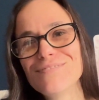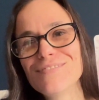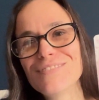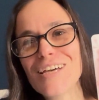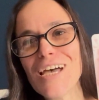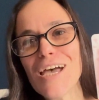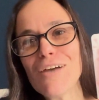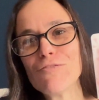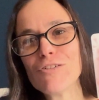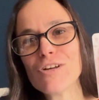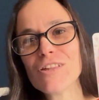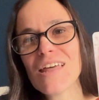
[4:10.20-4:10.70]

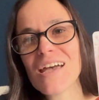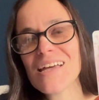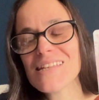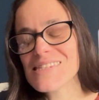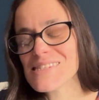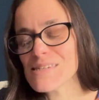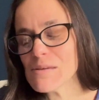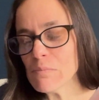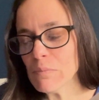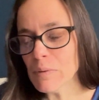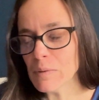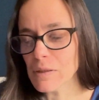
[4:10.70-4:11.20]
ever that
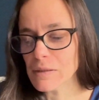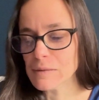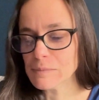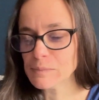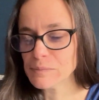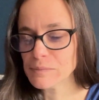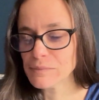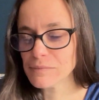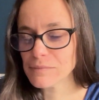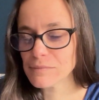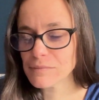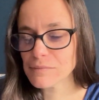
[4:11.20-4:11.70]
simple.
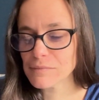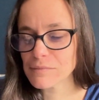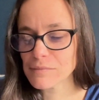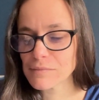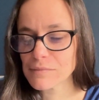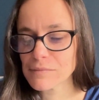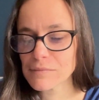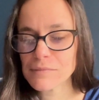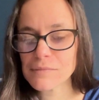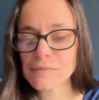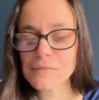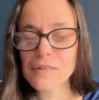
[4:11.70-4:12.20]

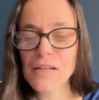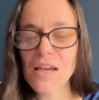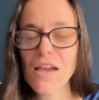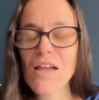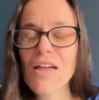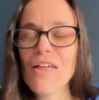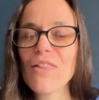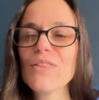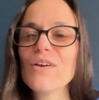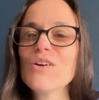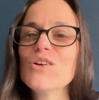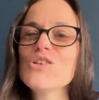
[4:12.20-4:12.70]

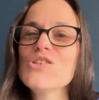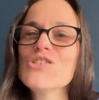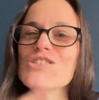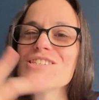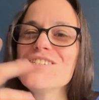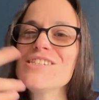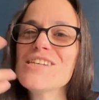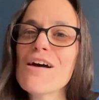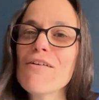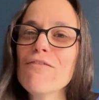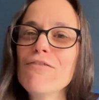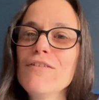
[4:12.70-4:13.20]
There's
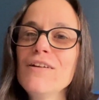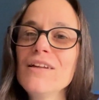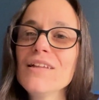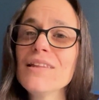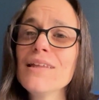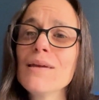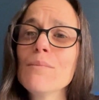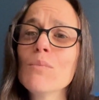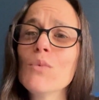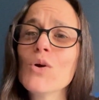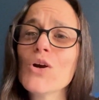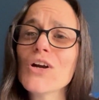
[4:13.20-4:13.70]

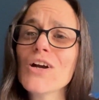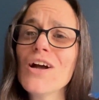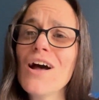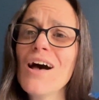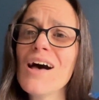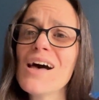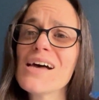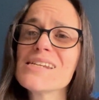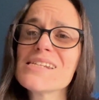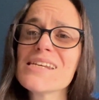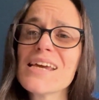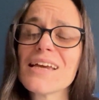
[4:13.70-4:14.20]
definitely more
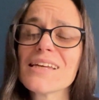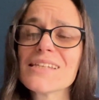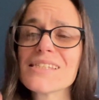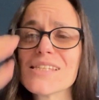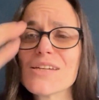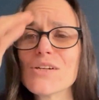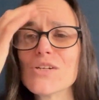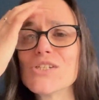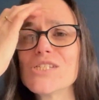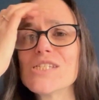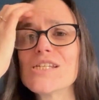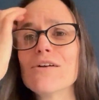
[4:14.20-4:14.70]
context.
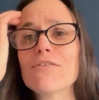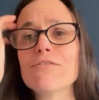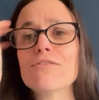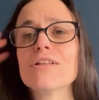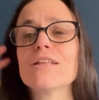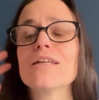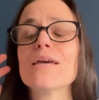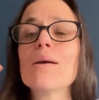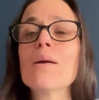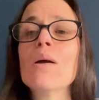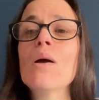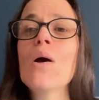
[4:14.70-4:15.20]
There's
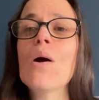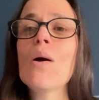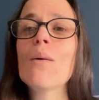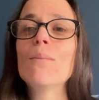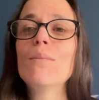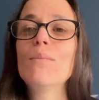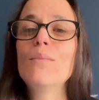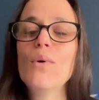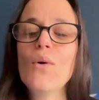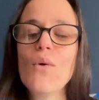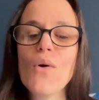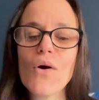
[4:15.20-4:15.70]
definitely
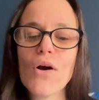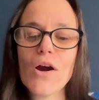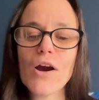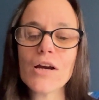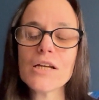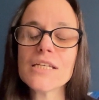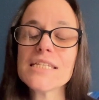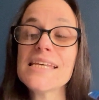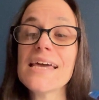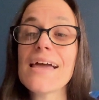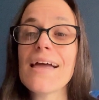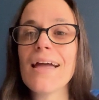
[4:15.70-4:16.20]
more
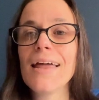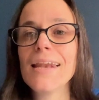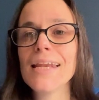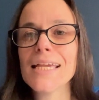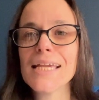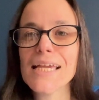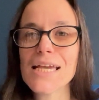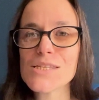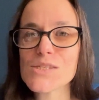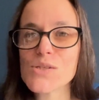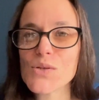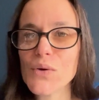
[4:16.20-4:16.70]
to any
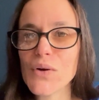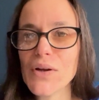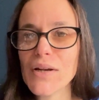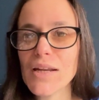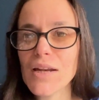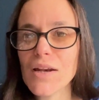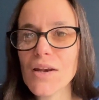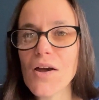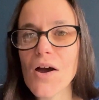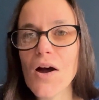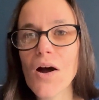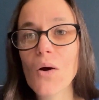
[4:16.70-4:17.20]
yes or any
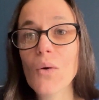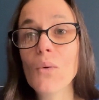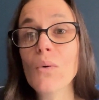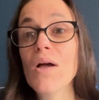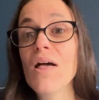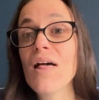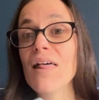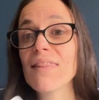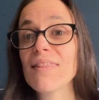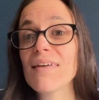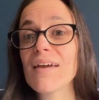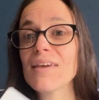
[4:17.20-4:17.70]
no
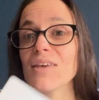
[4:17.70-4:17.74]
that